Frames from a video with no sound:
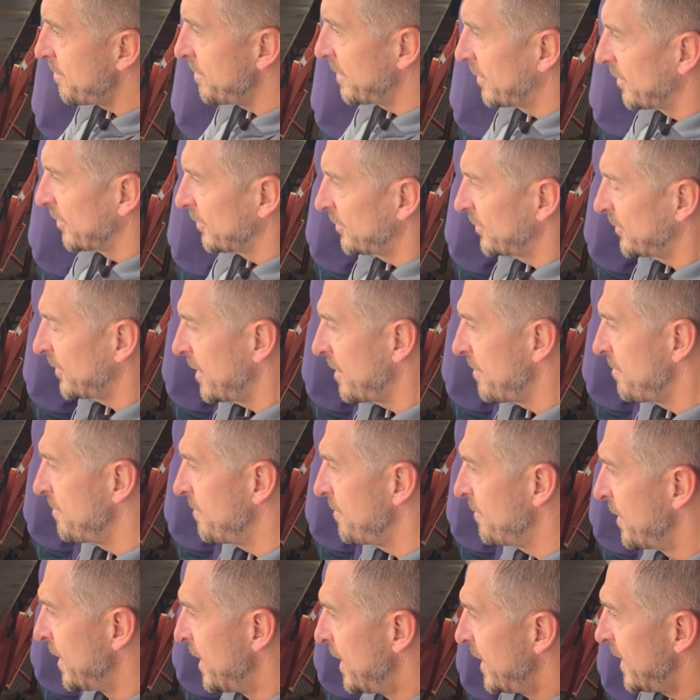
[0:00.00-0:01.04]
because,
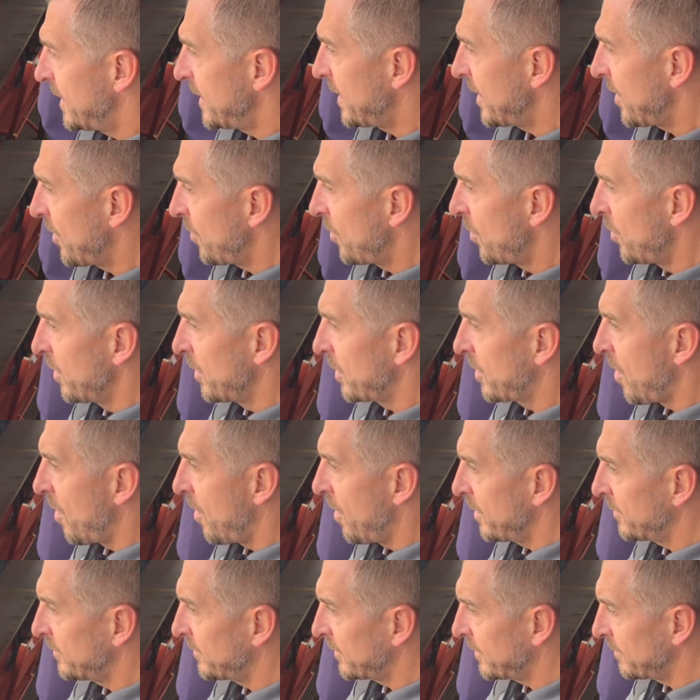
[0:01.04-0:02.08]
all the
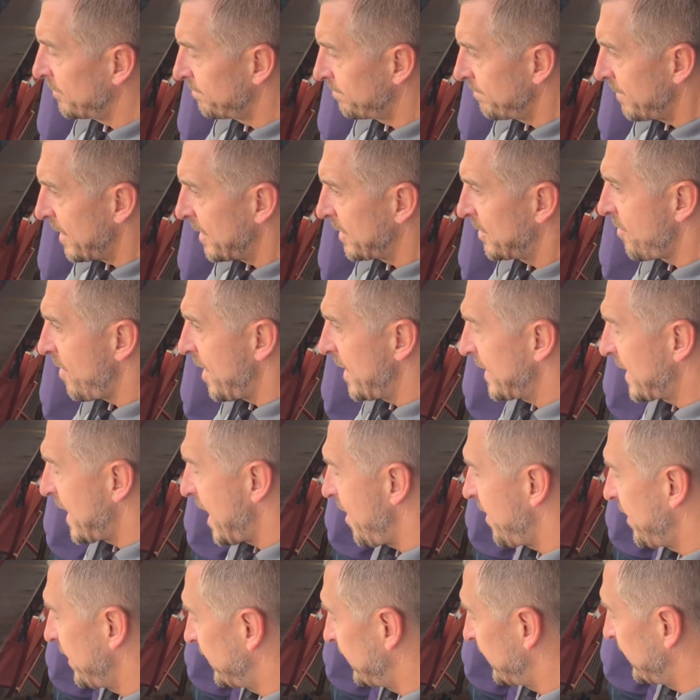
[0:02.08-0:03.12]
guys are great
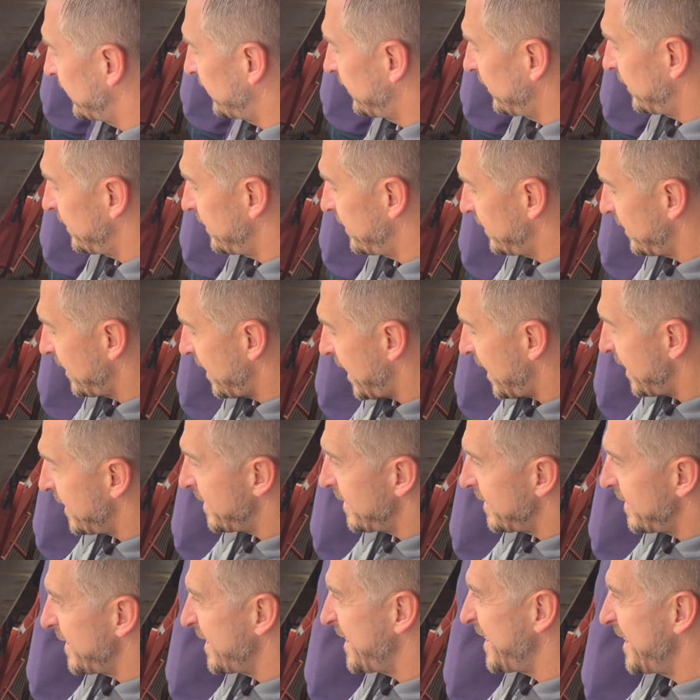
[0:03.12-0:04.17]
characters and
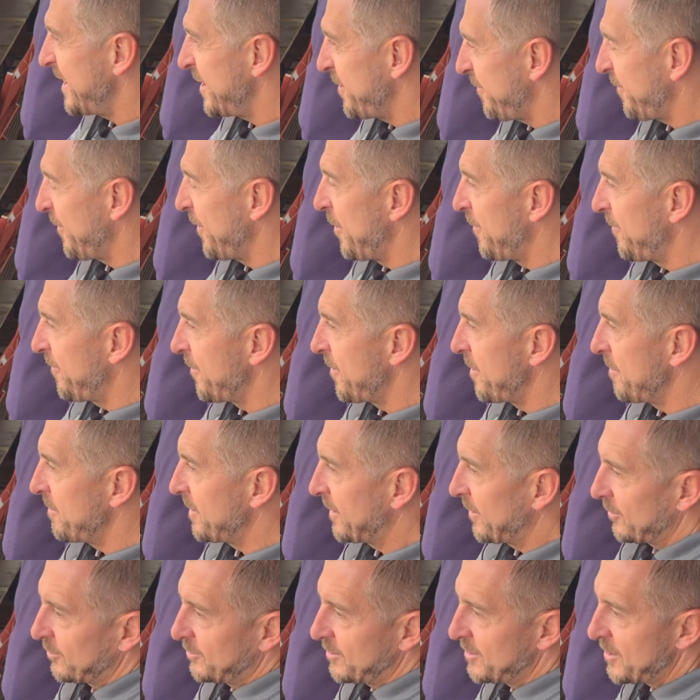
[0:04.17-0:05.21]
you feel for them
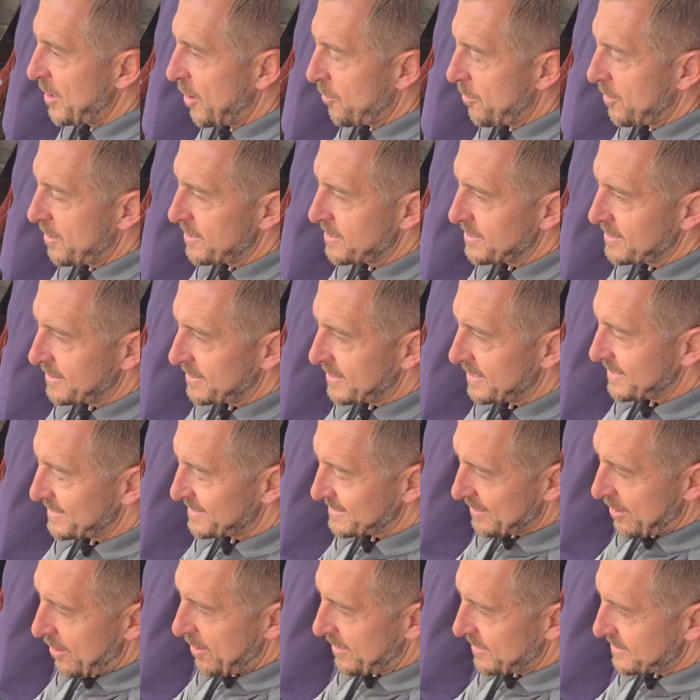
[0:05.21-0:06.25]
because you know what it's
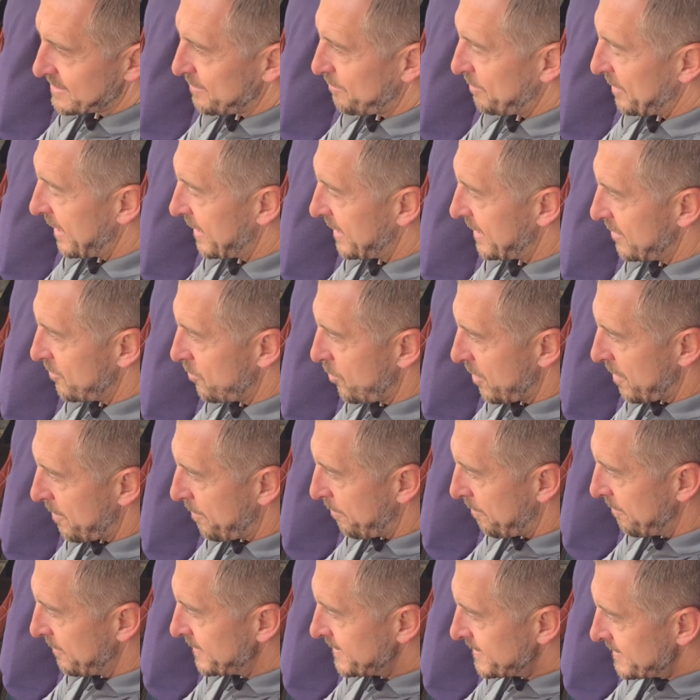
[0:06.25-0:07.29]
like as a player. You want
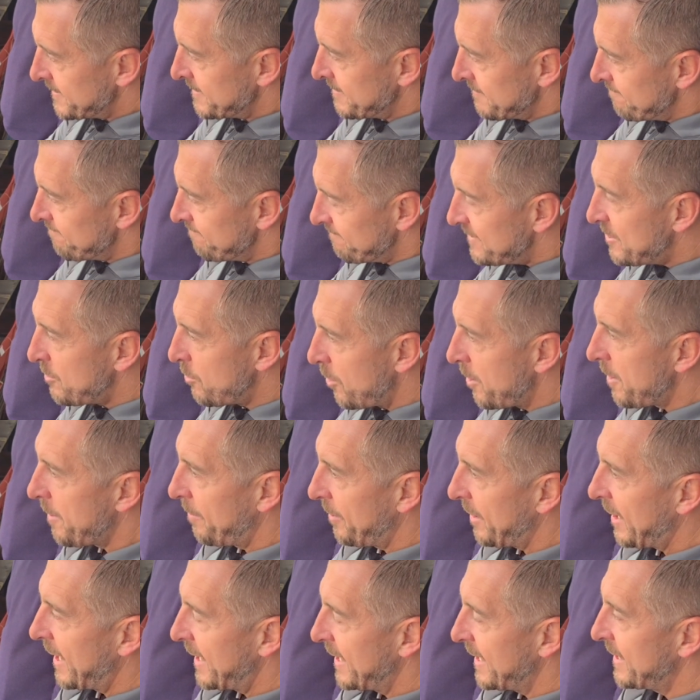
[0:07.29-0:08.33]
to
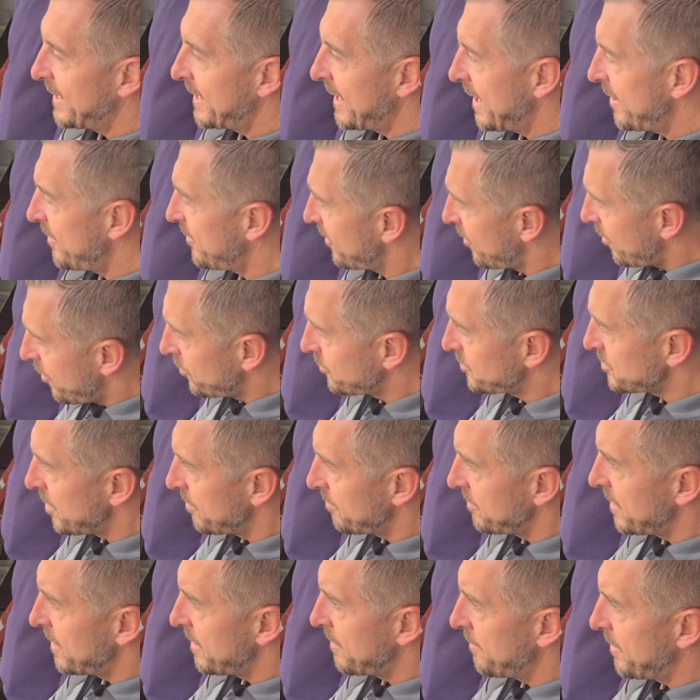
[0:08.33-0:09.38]
play in there. They're all
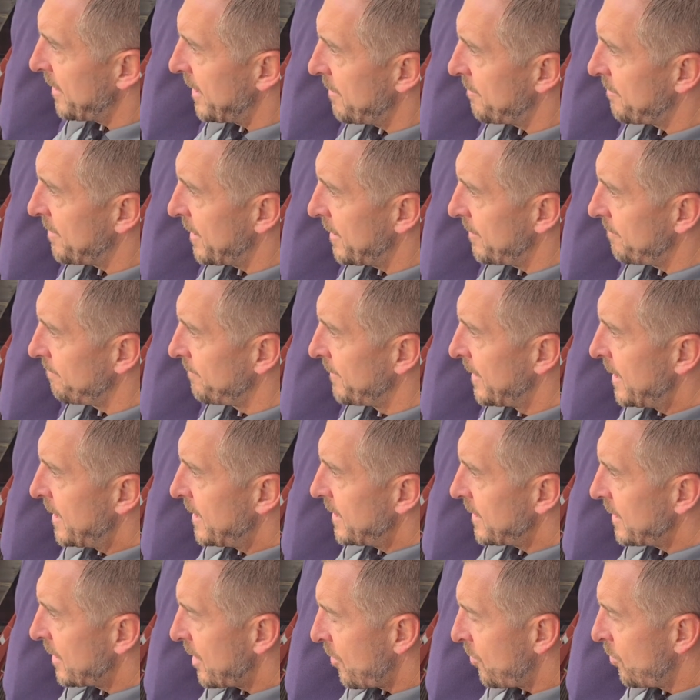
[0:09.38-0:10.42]
chomping a bit, but
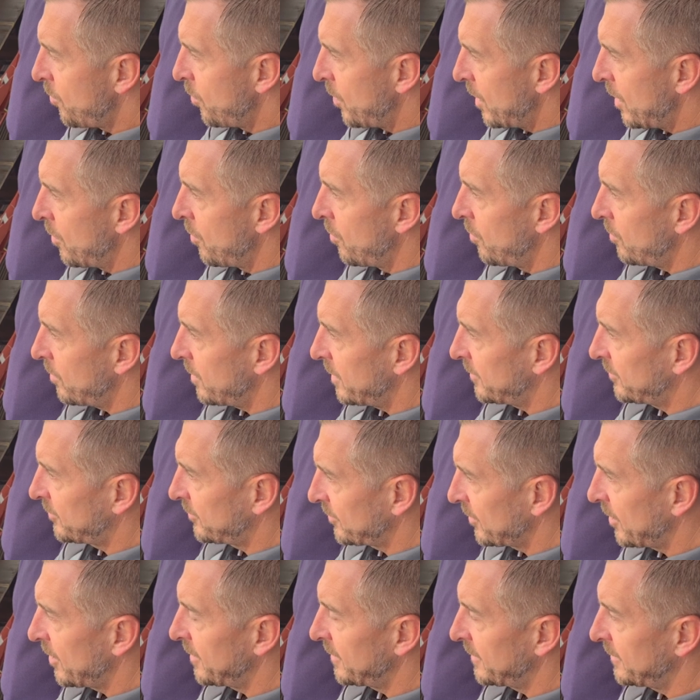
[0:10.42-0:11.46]
you know, Will is
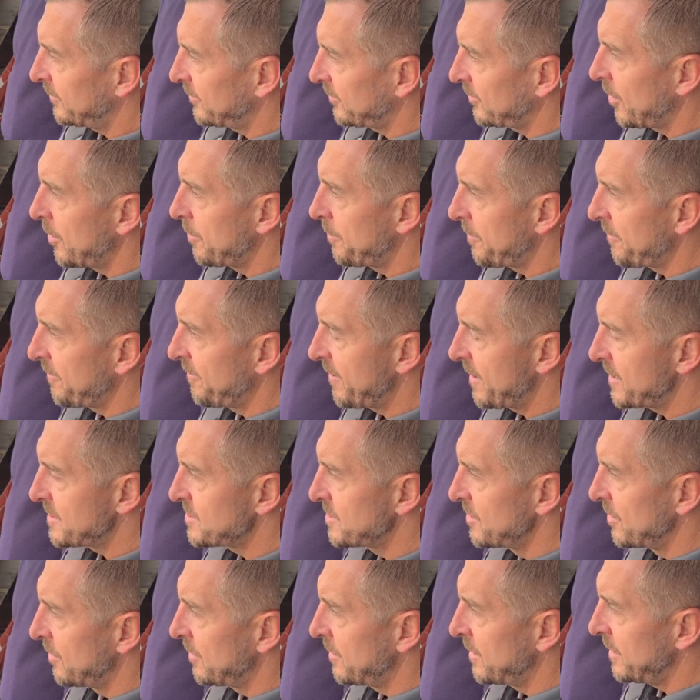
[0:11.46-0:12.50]
certainly so
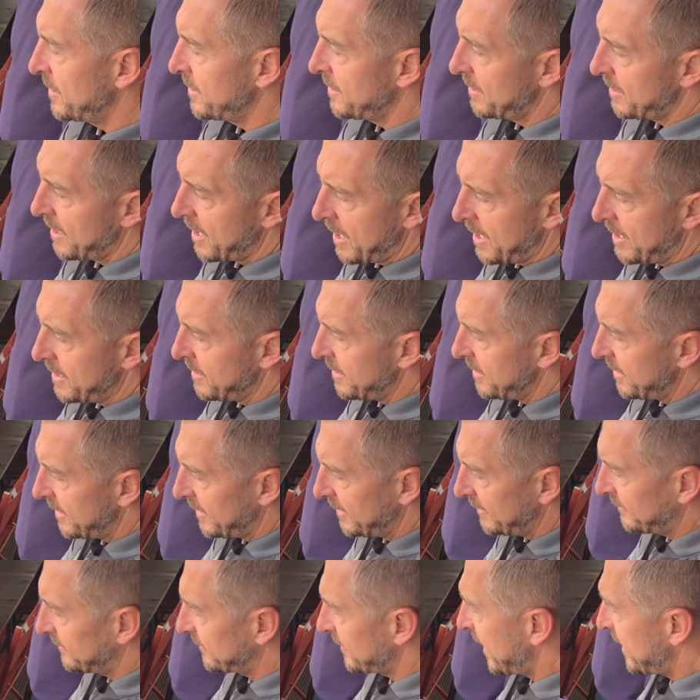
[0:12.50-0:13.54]
professional and
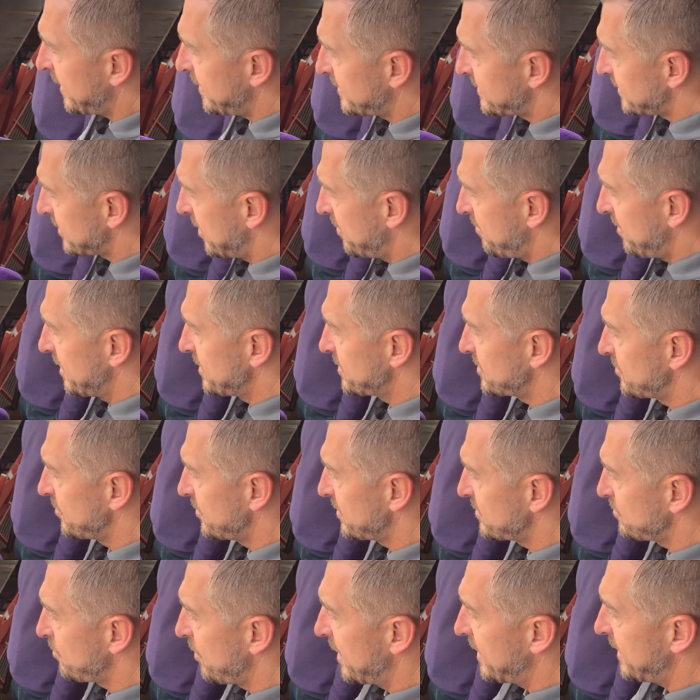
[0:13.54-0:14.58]
he's added so much to
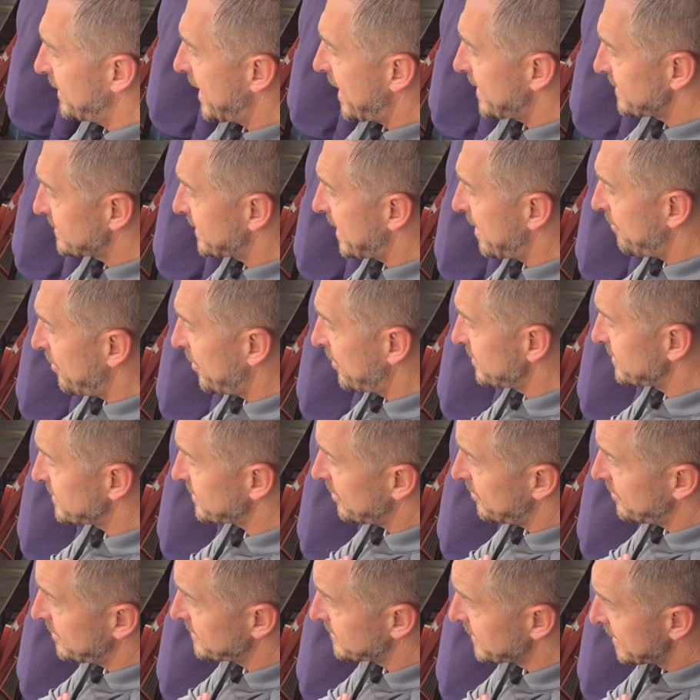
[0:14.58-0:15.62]
us when he has come on.
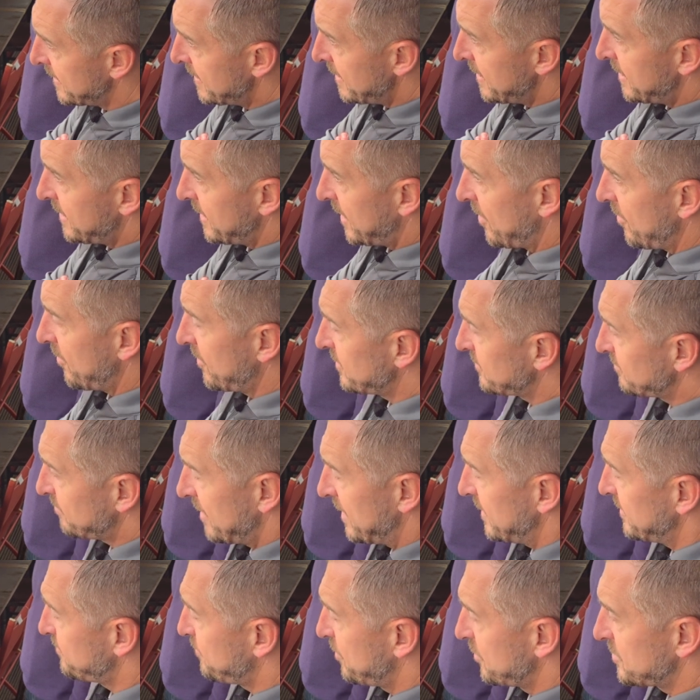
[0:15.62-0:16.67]
So
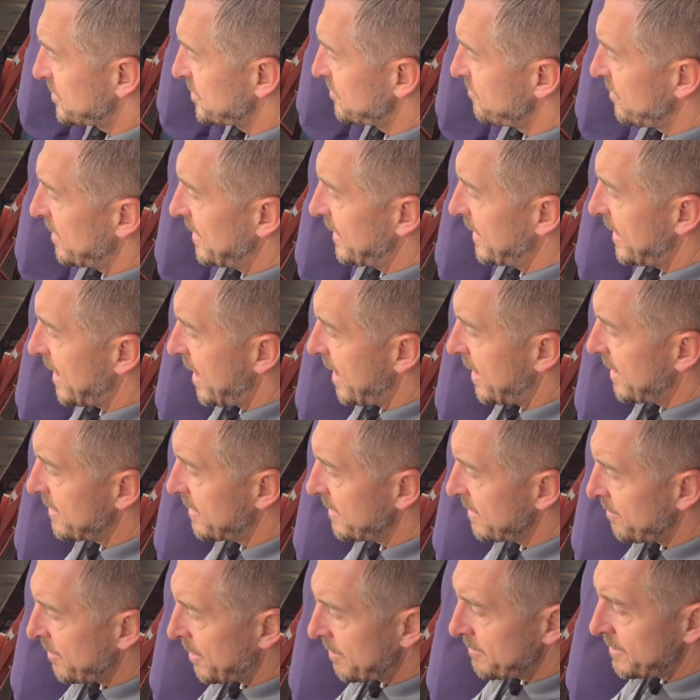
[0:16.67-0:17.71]
he's pushing really hard at
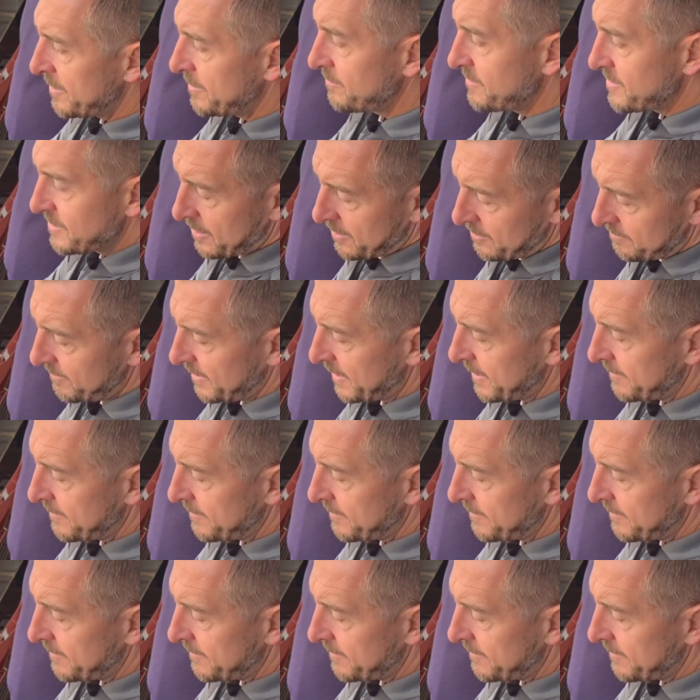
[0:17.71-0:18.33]
the moment.